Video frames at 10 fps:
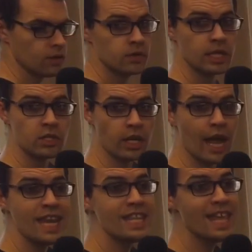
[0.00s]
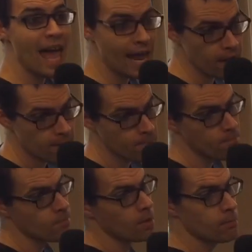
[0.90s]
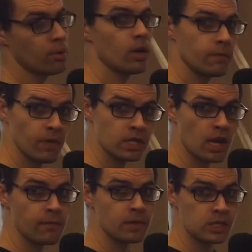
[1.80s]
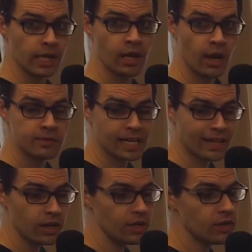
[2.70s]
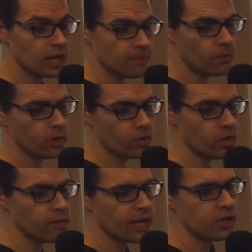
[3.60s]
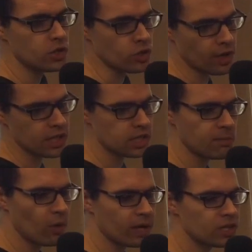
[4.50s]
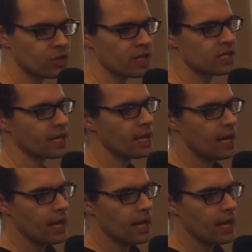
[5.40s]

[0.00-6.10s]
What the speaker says: So that's good. And then put the first half and the second half together and you get the full groove. And it just creates this more interesting